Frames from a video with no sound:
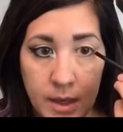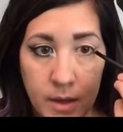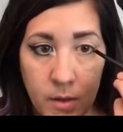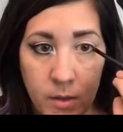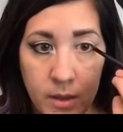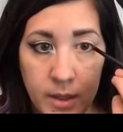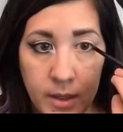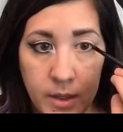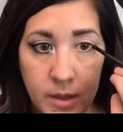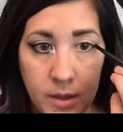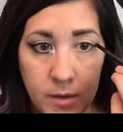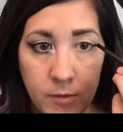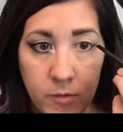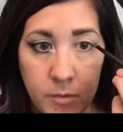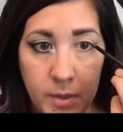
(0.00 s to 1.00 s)
outline
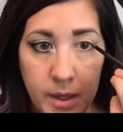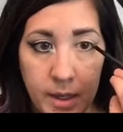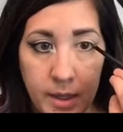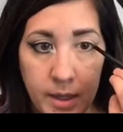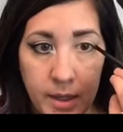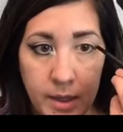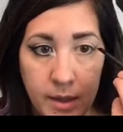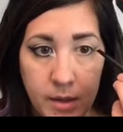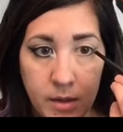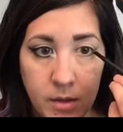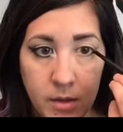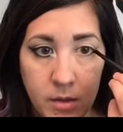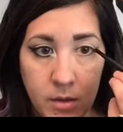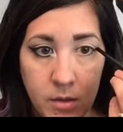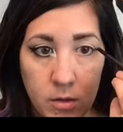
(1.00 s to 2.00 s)
of my
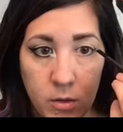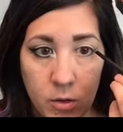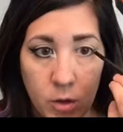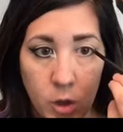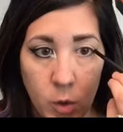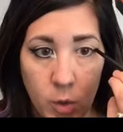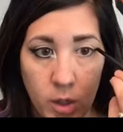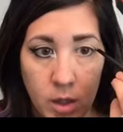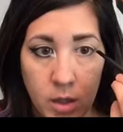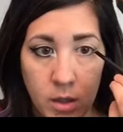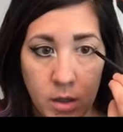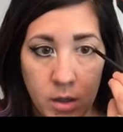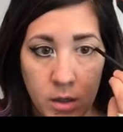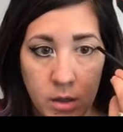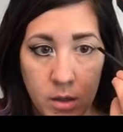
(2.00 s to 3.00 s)

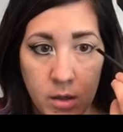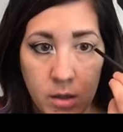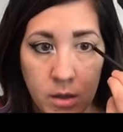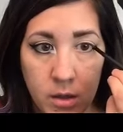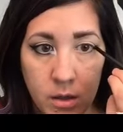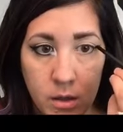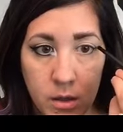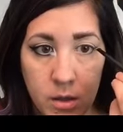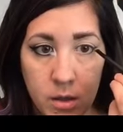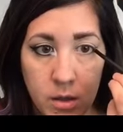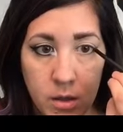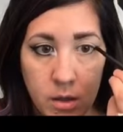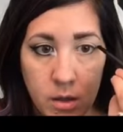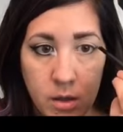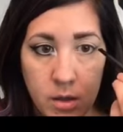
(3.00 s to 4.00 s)
lower
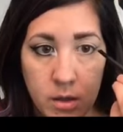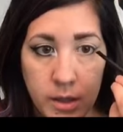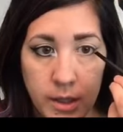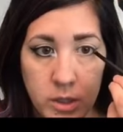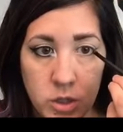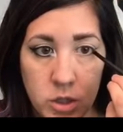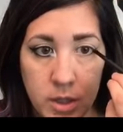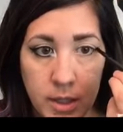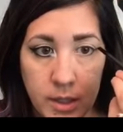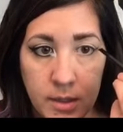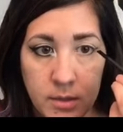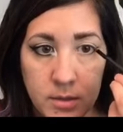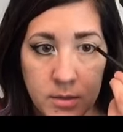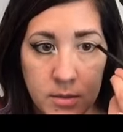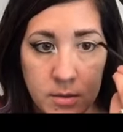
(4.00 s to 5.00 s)
lash
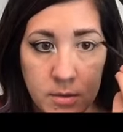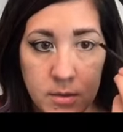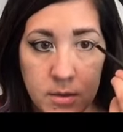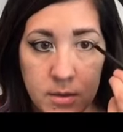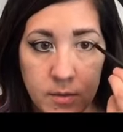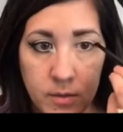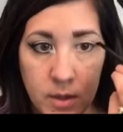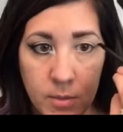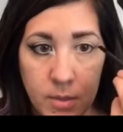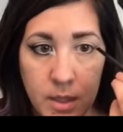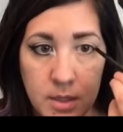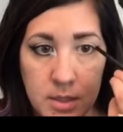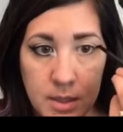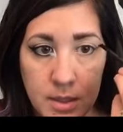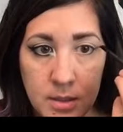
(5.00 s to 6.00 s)
line. If that
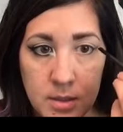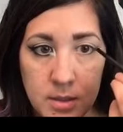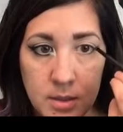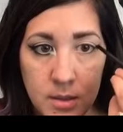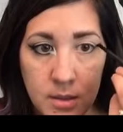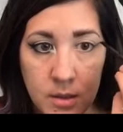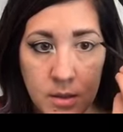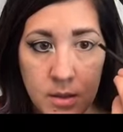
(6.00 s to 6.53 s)
made sense.